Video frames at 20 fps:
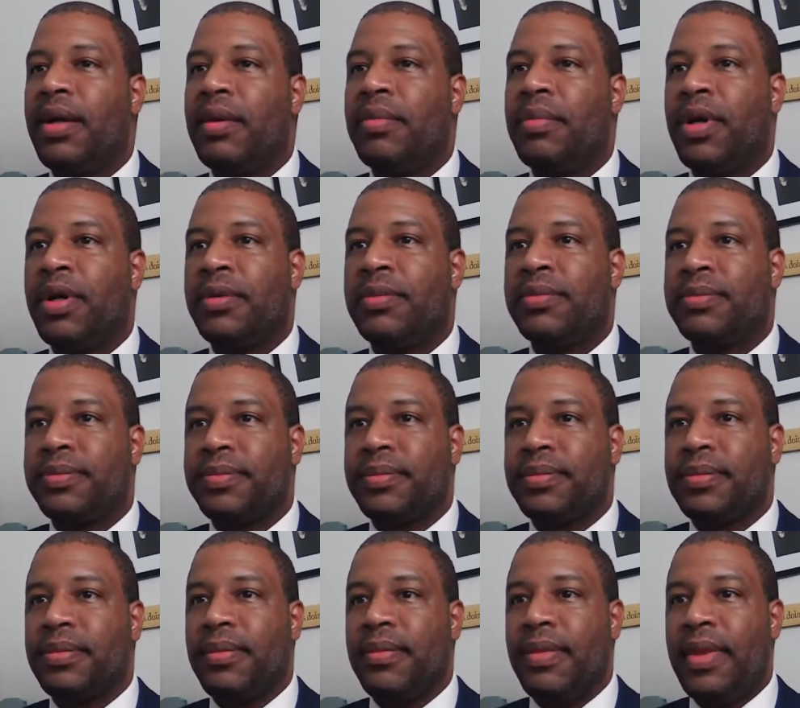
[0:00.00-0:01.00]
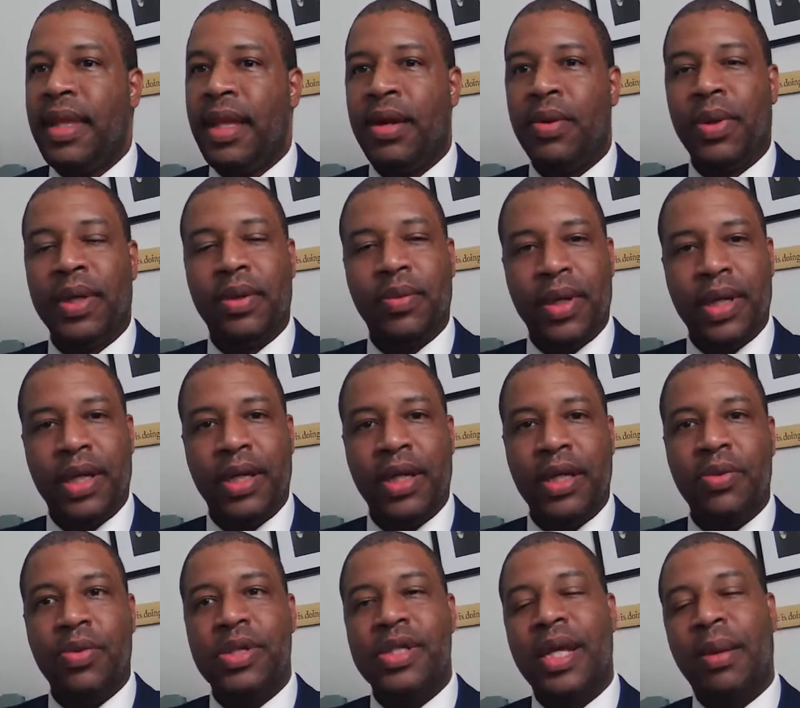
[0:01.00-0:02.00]
But what they
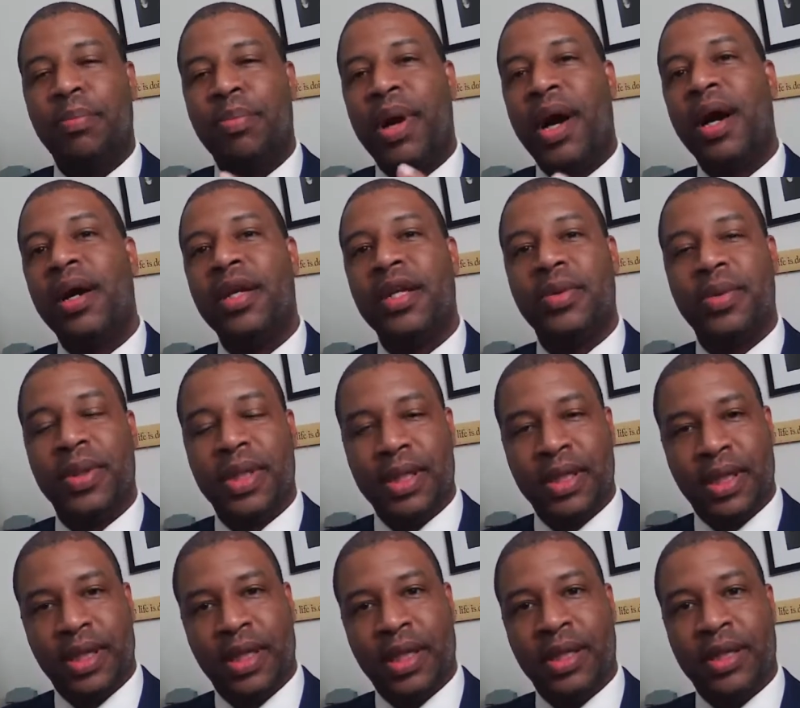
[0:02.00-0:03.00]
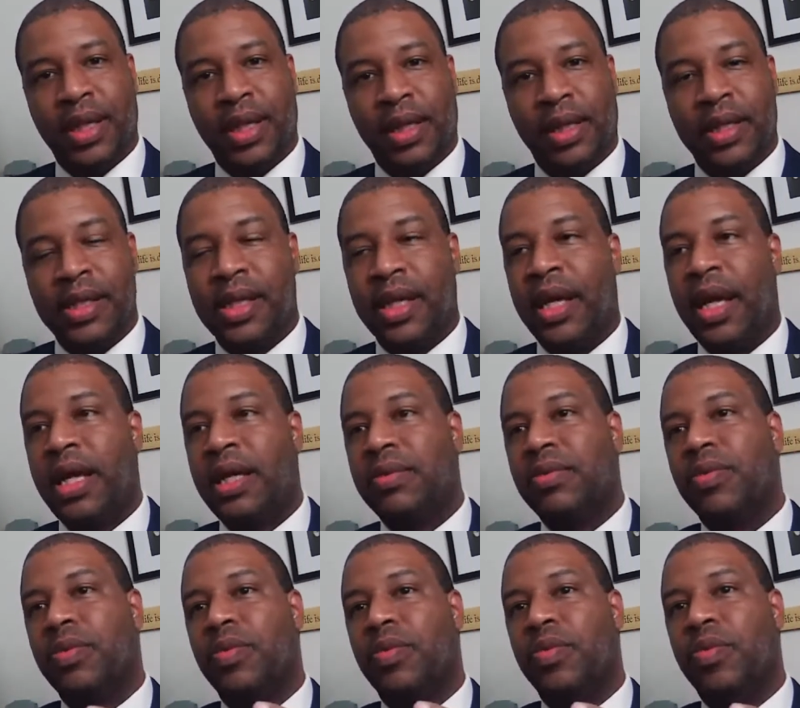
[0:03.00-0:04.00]
did was they partnered with Intel and said,
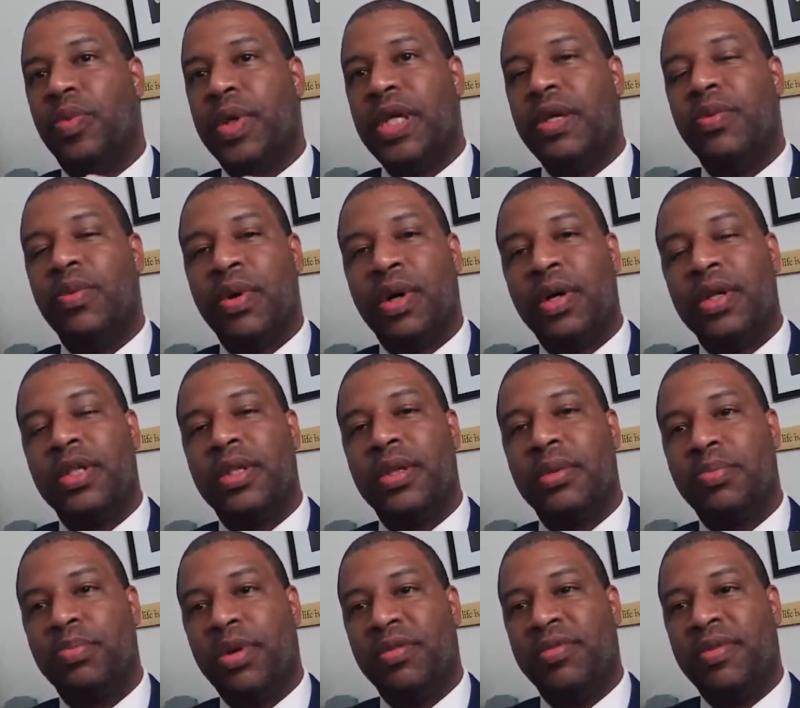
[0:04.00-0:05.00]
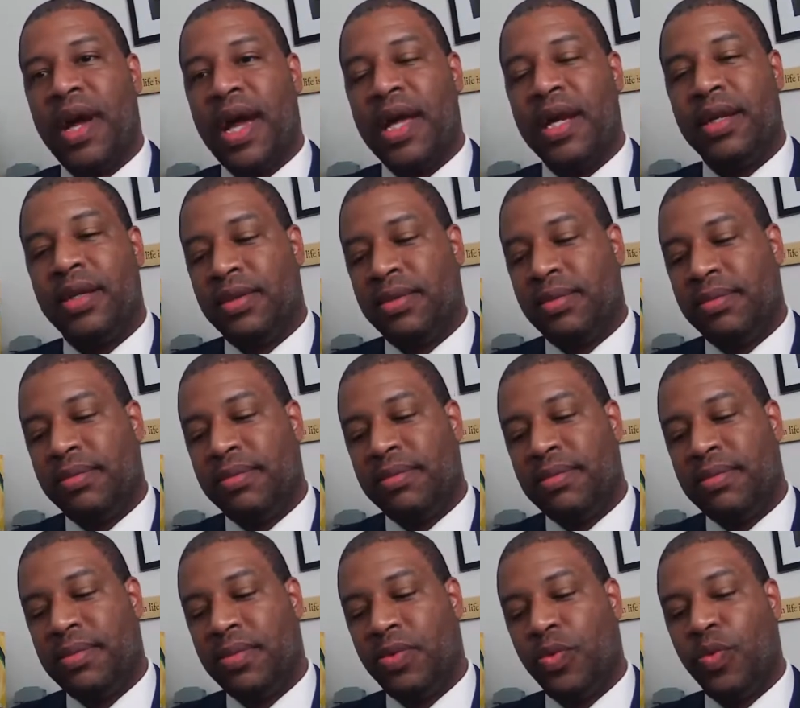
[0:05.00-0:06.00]
hey, we want to provide
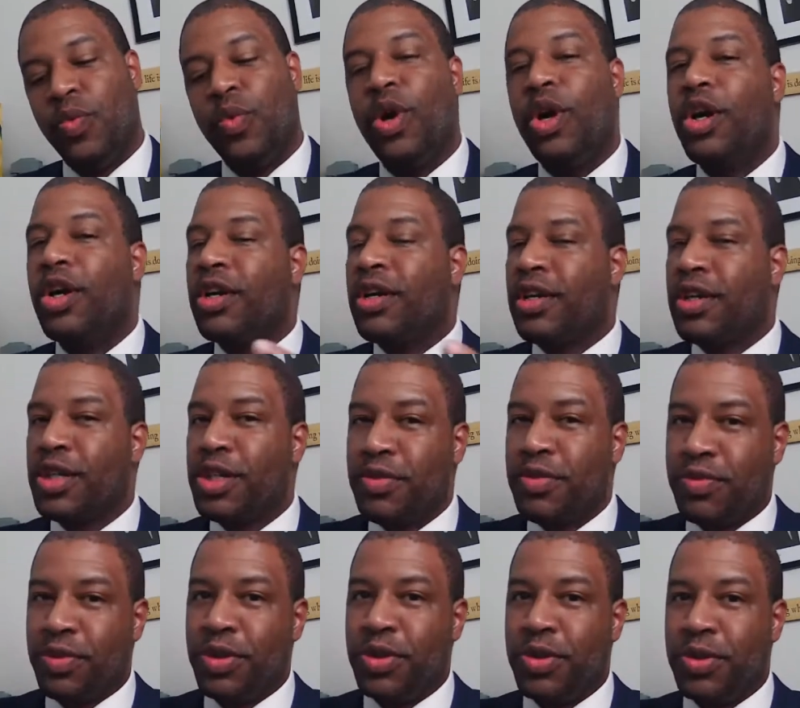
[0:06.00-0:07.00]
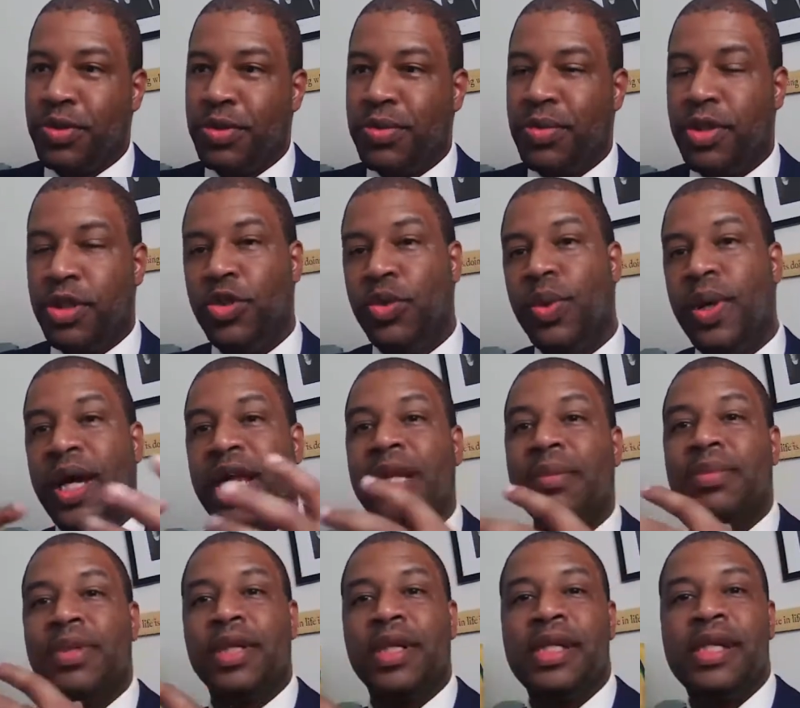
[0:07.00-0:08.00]
workers for you. You
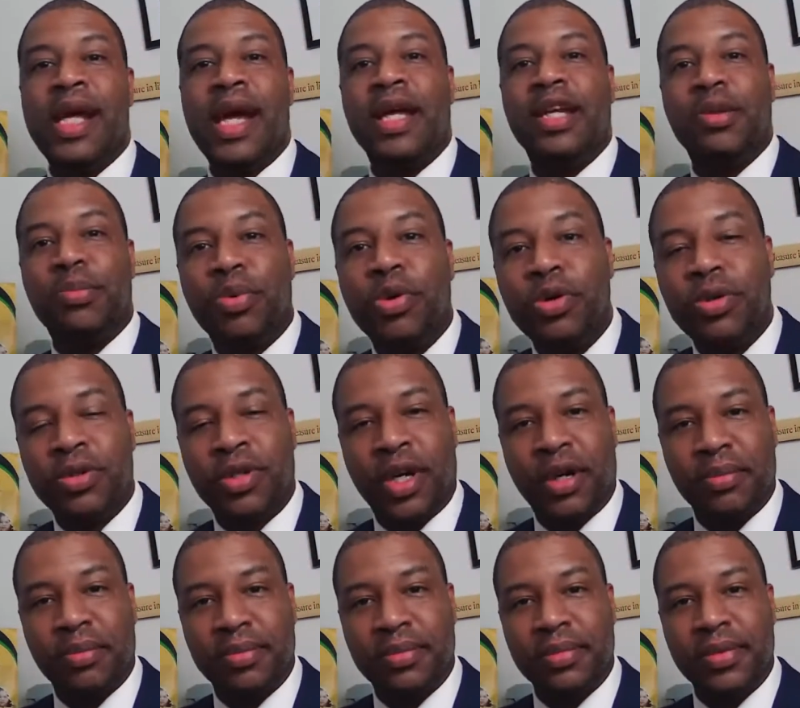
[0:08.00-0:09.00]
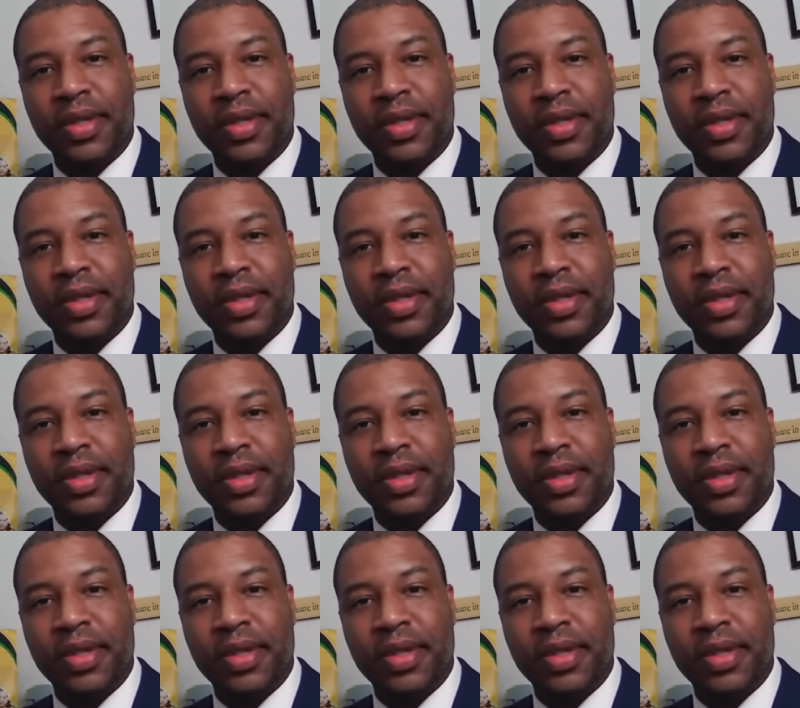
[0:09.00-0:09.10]
help to design the program